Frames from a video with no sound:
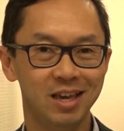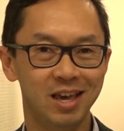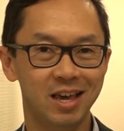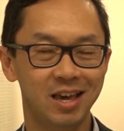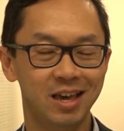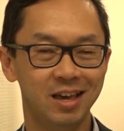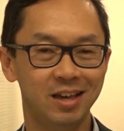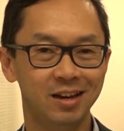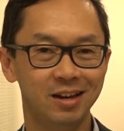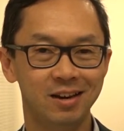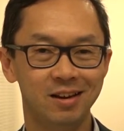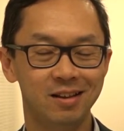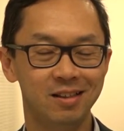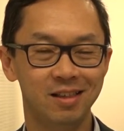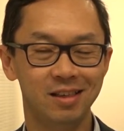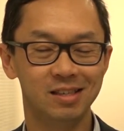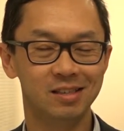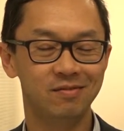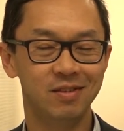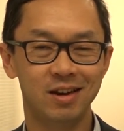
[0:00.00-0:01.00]
and
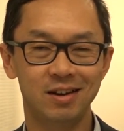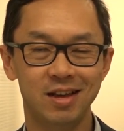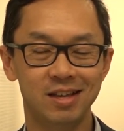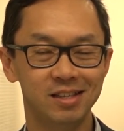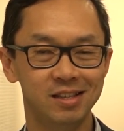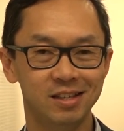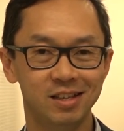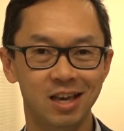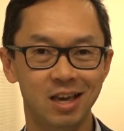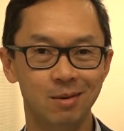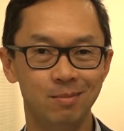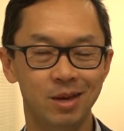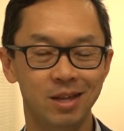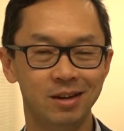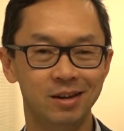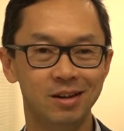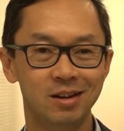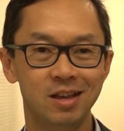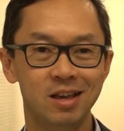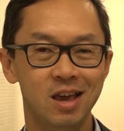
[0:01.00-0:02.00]
it's a fantastic game,
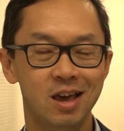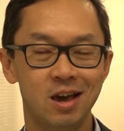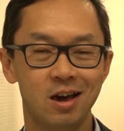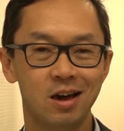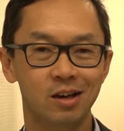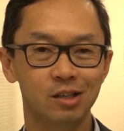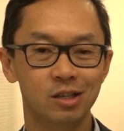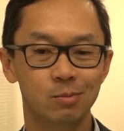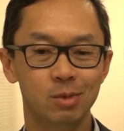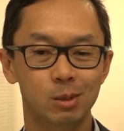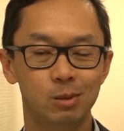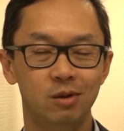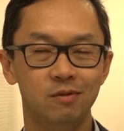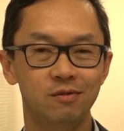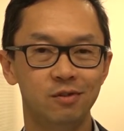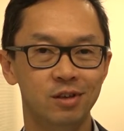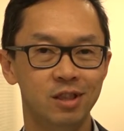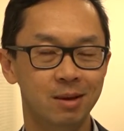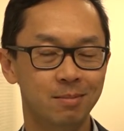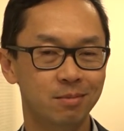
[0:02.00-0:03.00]
and I so much
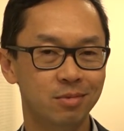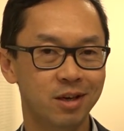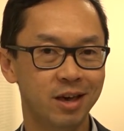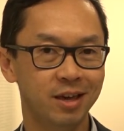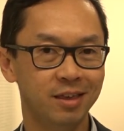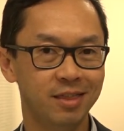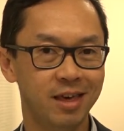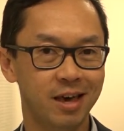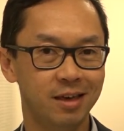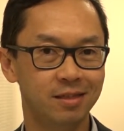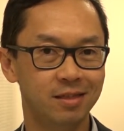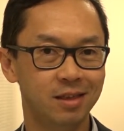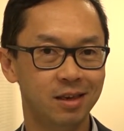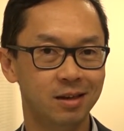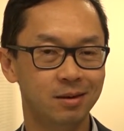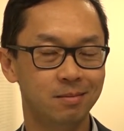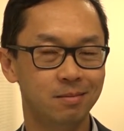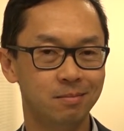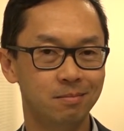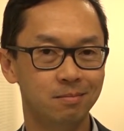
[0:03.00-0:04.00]
prefer them playing that
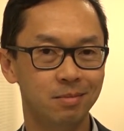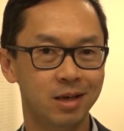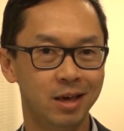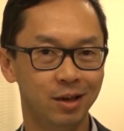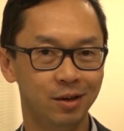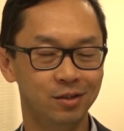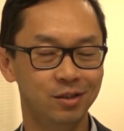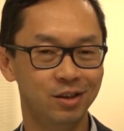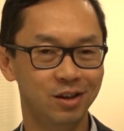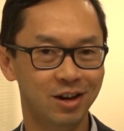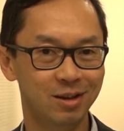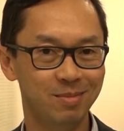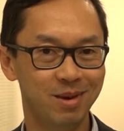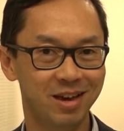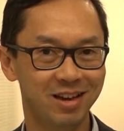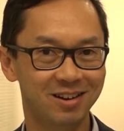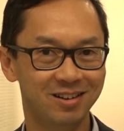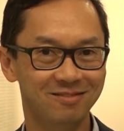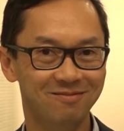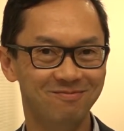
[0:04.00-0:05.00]
than playing on the
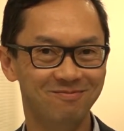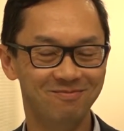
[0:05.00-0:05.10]
iPad.